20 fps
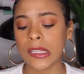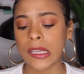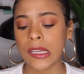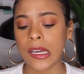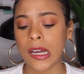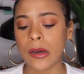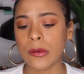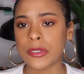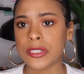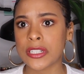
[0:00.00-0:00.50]

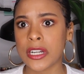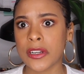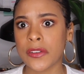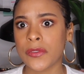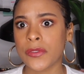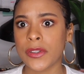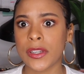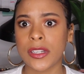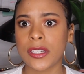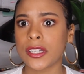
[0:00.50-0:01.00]
Like, I was trying
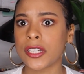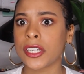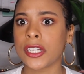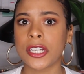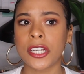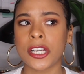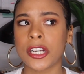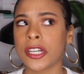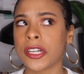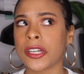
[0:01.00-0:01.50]
to
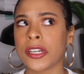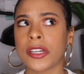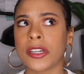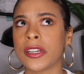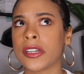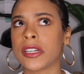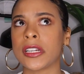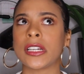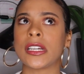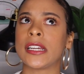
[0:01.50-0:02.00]

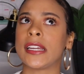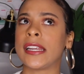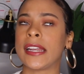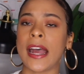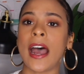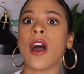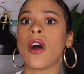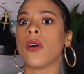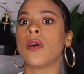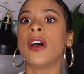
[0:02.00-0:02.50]
figure it
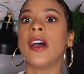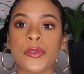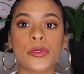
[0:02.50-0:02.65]
out.